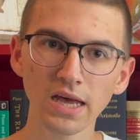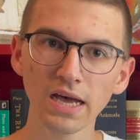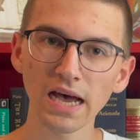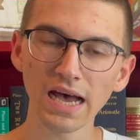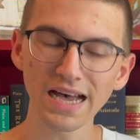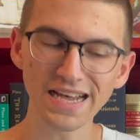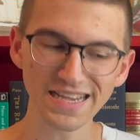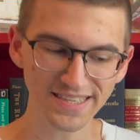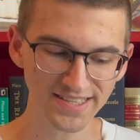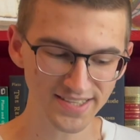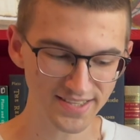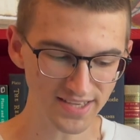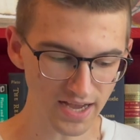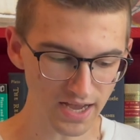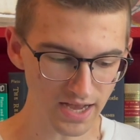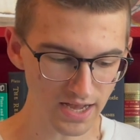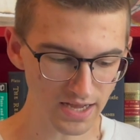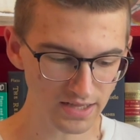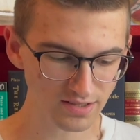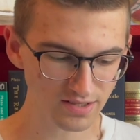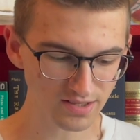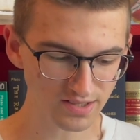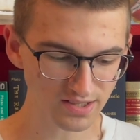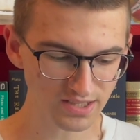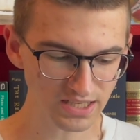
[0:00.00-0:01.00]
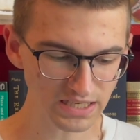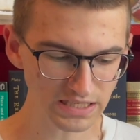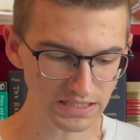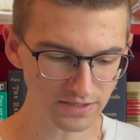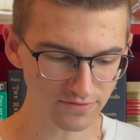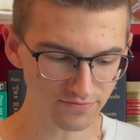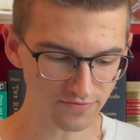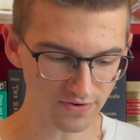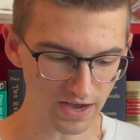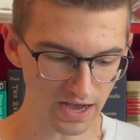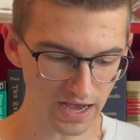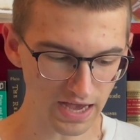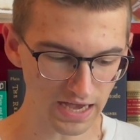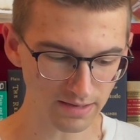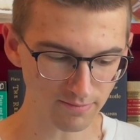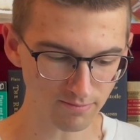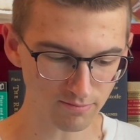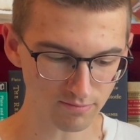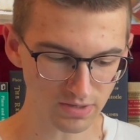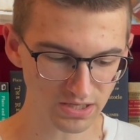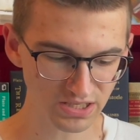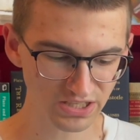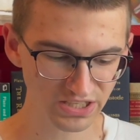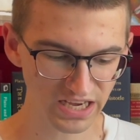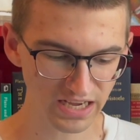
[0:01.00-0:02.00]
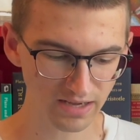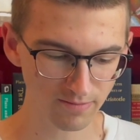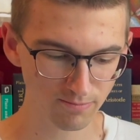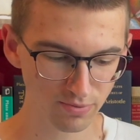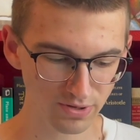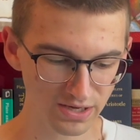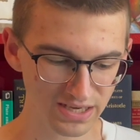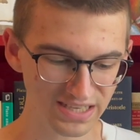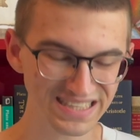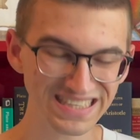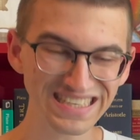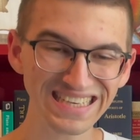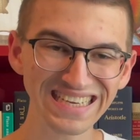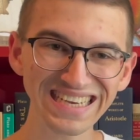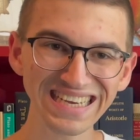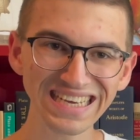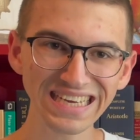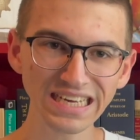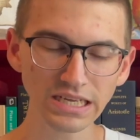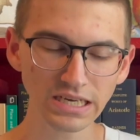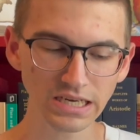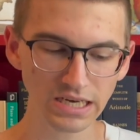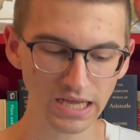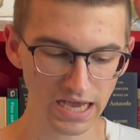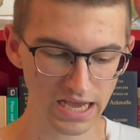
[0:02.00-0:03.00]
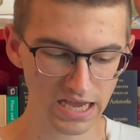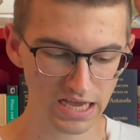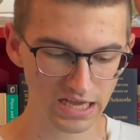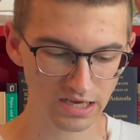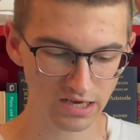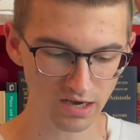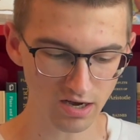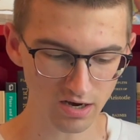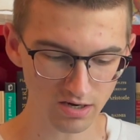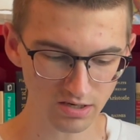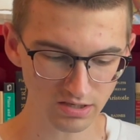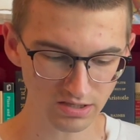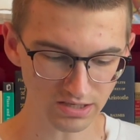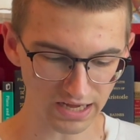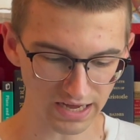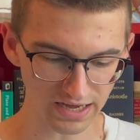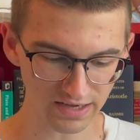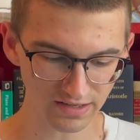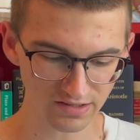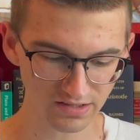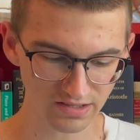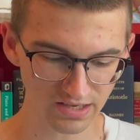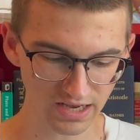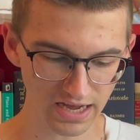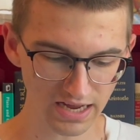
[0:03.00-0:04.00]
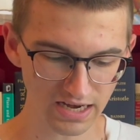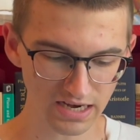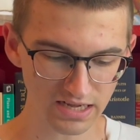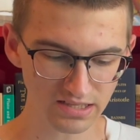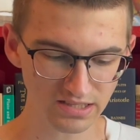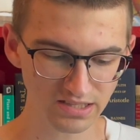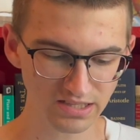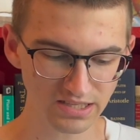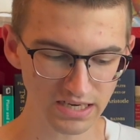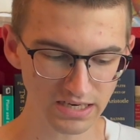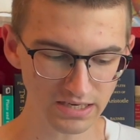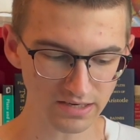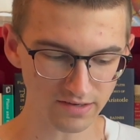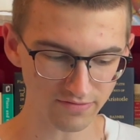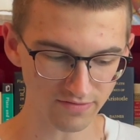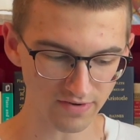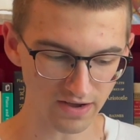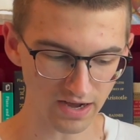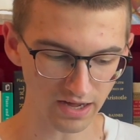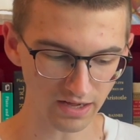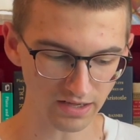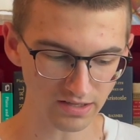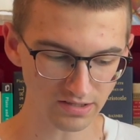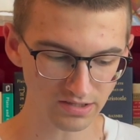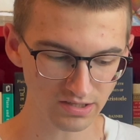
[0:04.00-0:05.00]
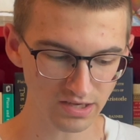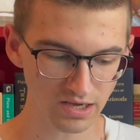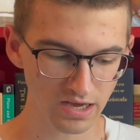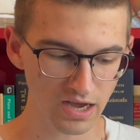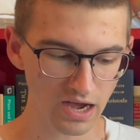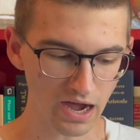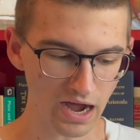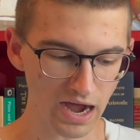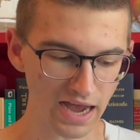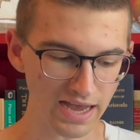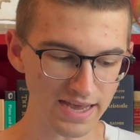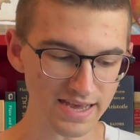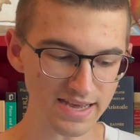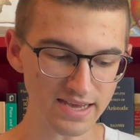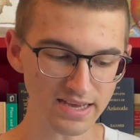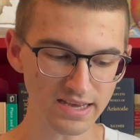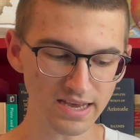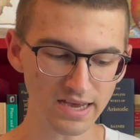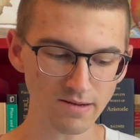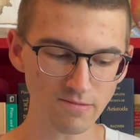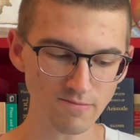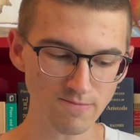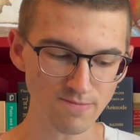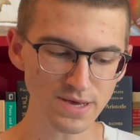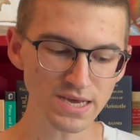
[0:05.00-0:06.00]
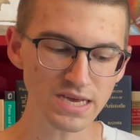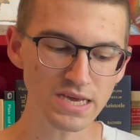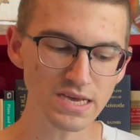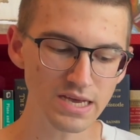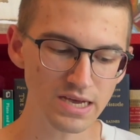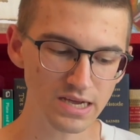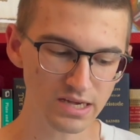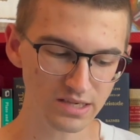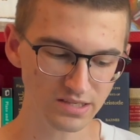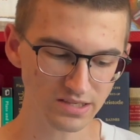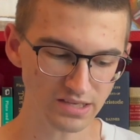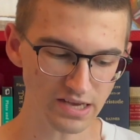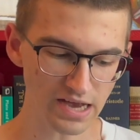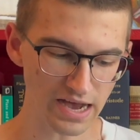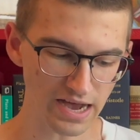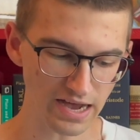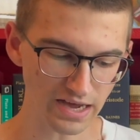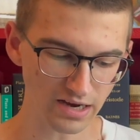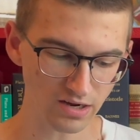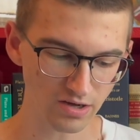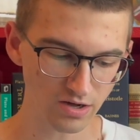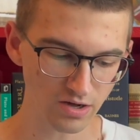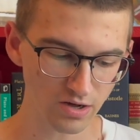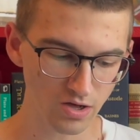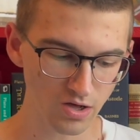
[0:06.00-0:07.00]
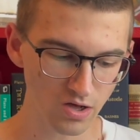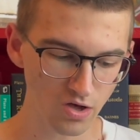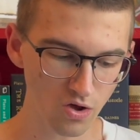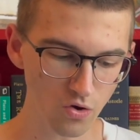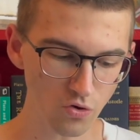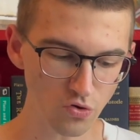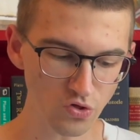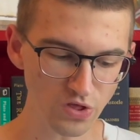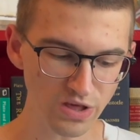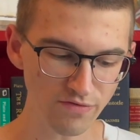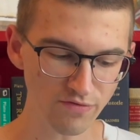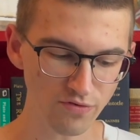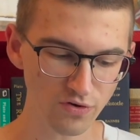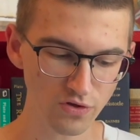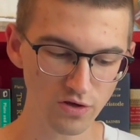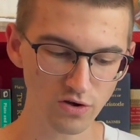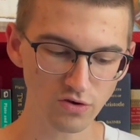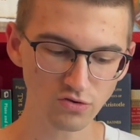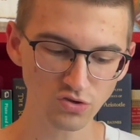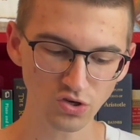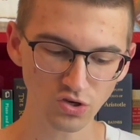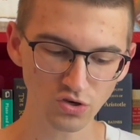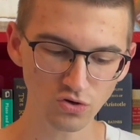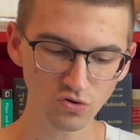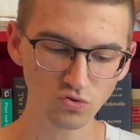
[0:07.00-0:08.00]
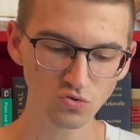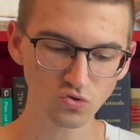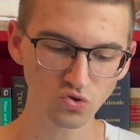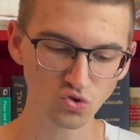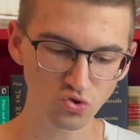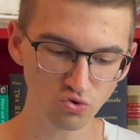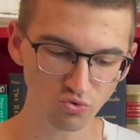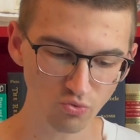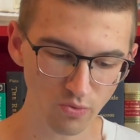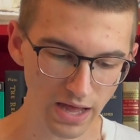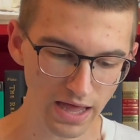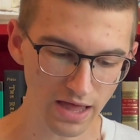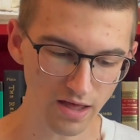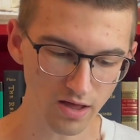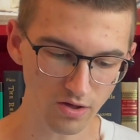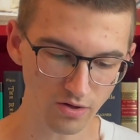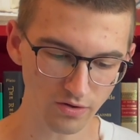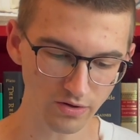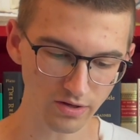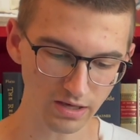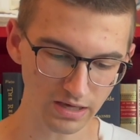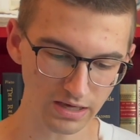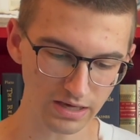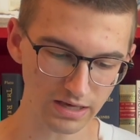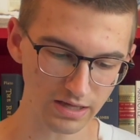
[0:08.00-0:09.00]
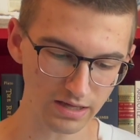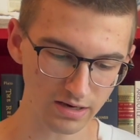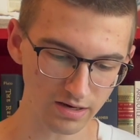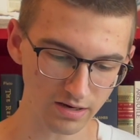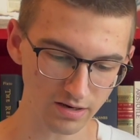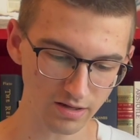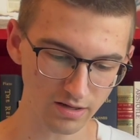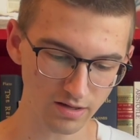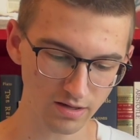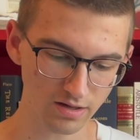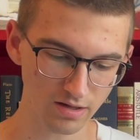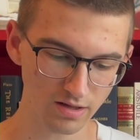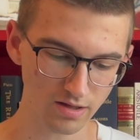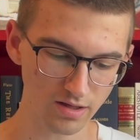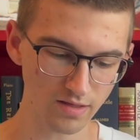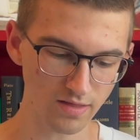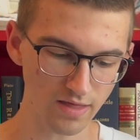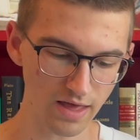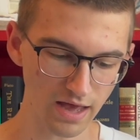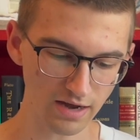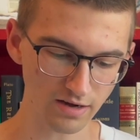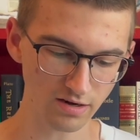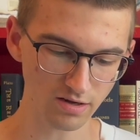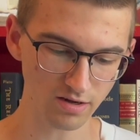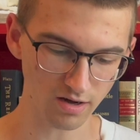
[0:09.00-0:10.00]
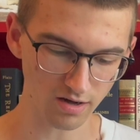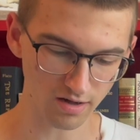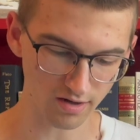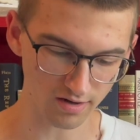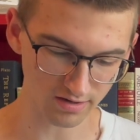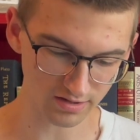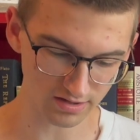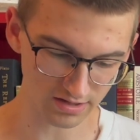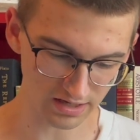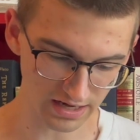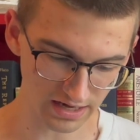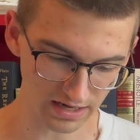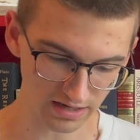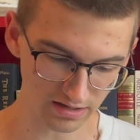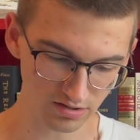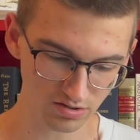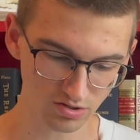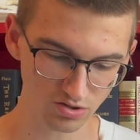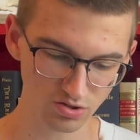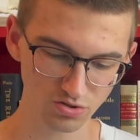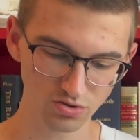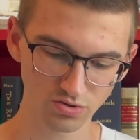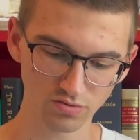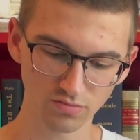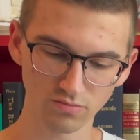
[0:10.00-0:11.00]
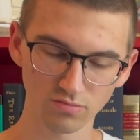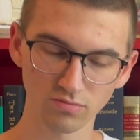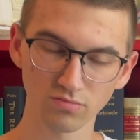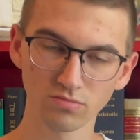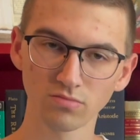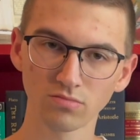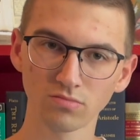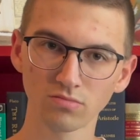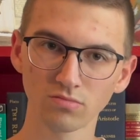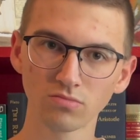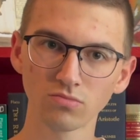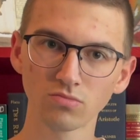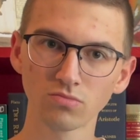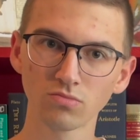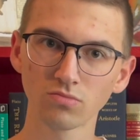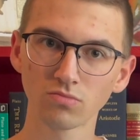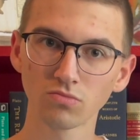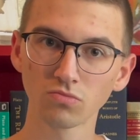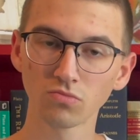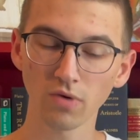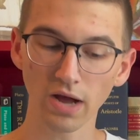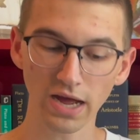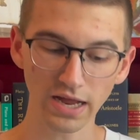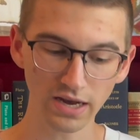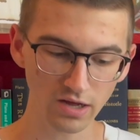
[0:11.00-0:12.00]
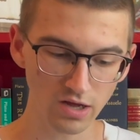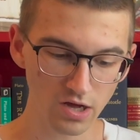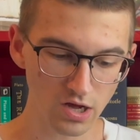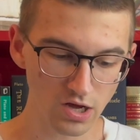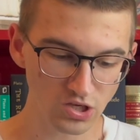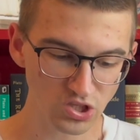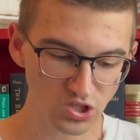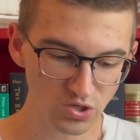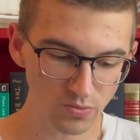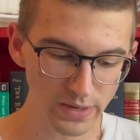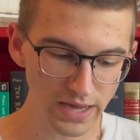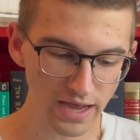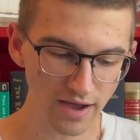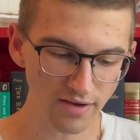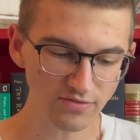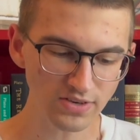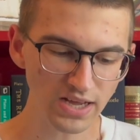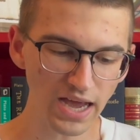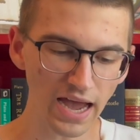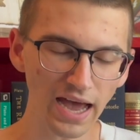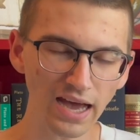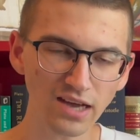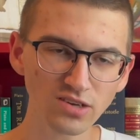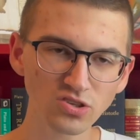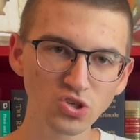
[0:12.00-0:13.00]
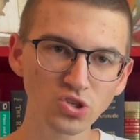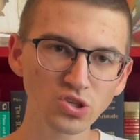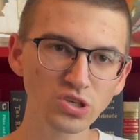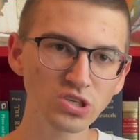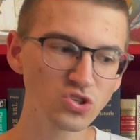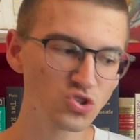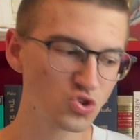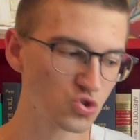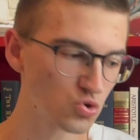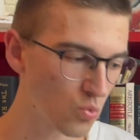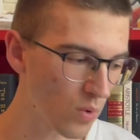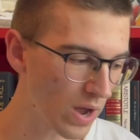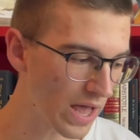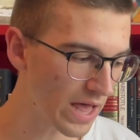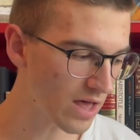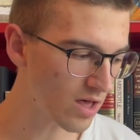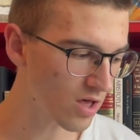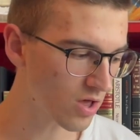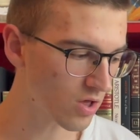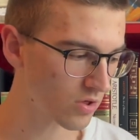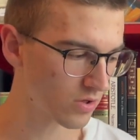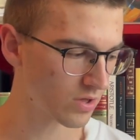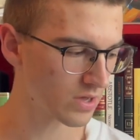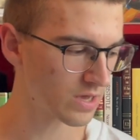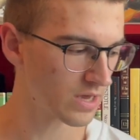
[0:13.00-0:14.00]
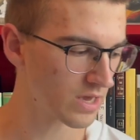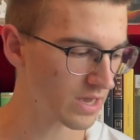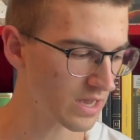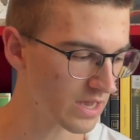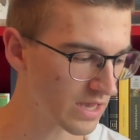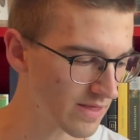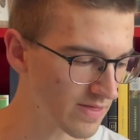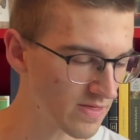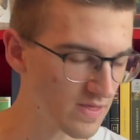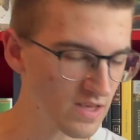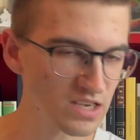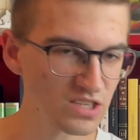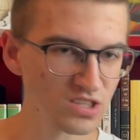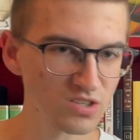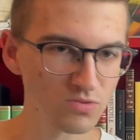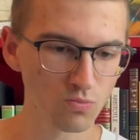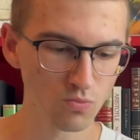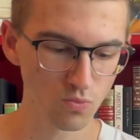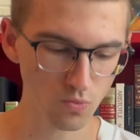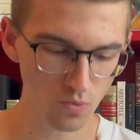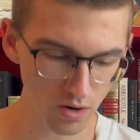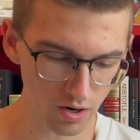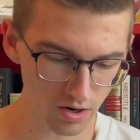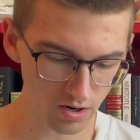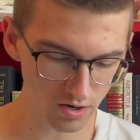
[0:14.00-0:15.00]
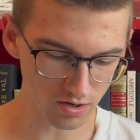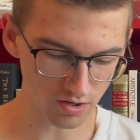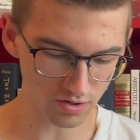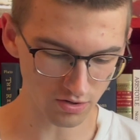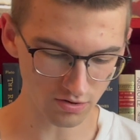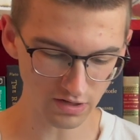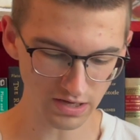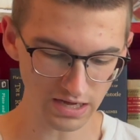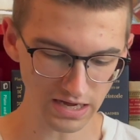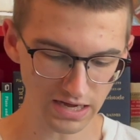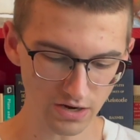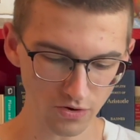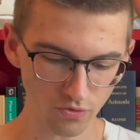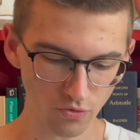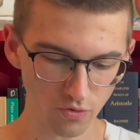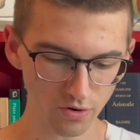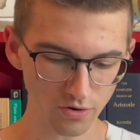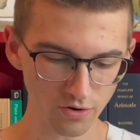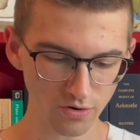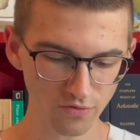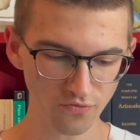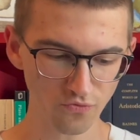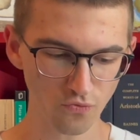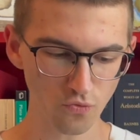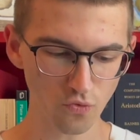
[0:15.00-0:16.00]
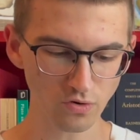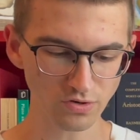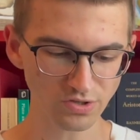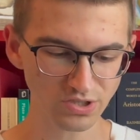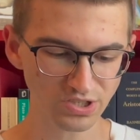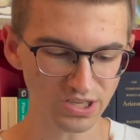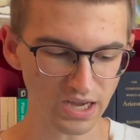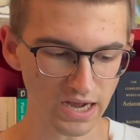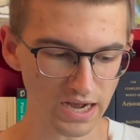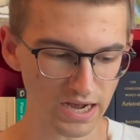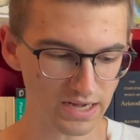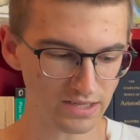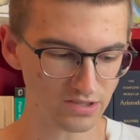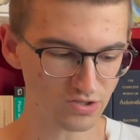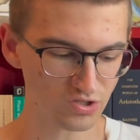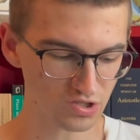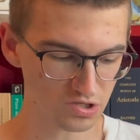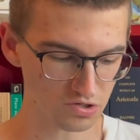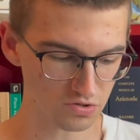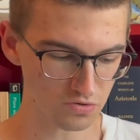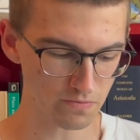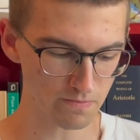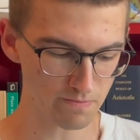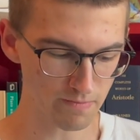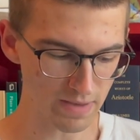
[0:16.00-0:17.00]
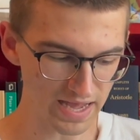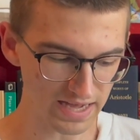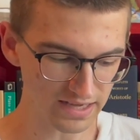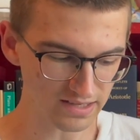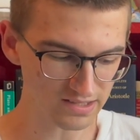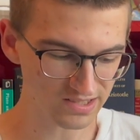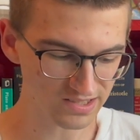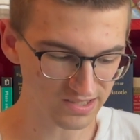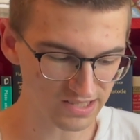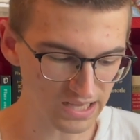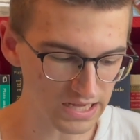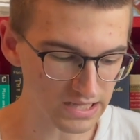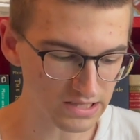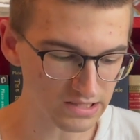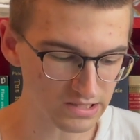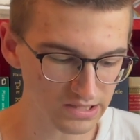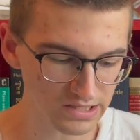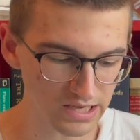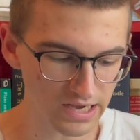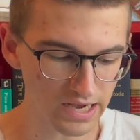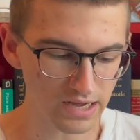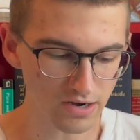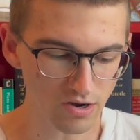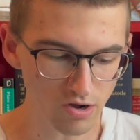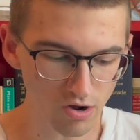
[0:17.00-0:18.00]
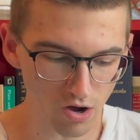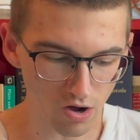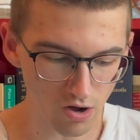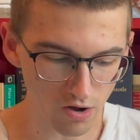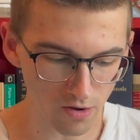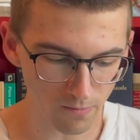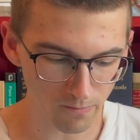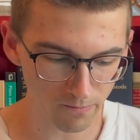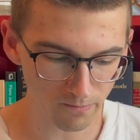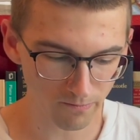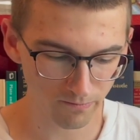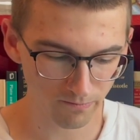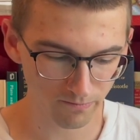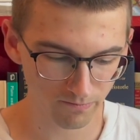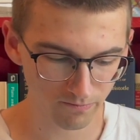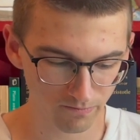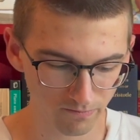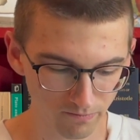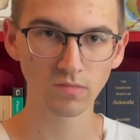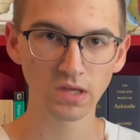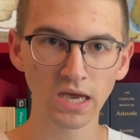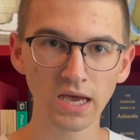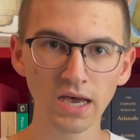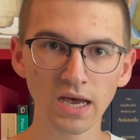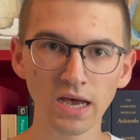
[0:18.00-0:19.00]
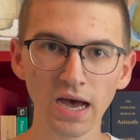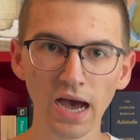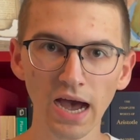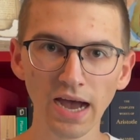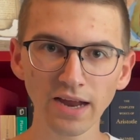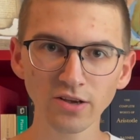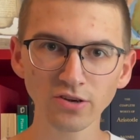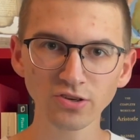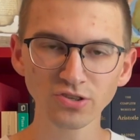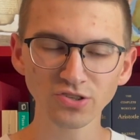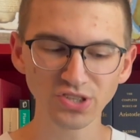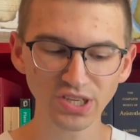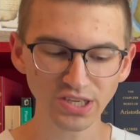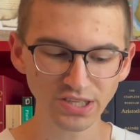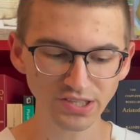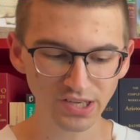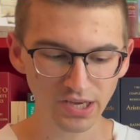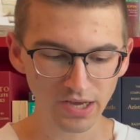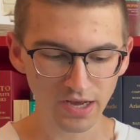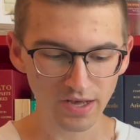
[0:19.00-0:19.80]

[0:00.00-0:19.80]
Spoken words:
A sign's signifying must take place in a context, and it signifies, i.e. can be a sign only for those who dwell in that context. Right? So we have to actually dwell in this world in order for signs to make sense at all. Heidegger says,